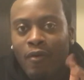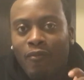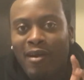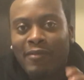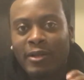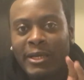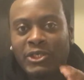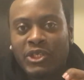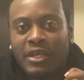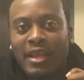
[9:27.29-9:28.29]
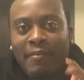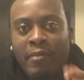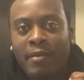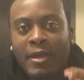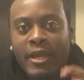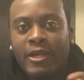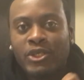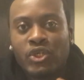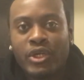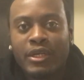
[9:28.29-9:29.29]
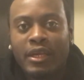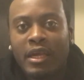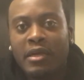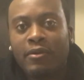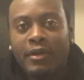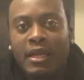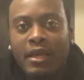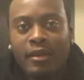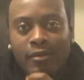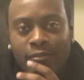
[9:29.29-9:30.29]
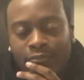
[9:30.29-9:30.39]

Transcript: revelation that maybe he shouldn't kill Negan.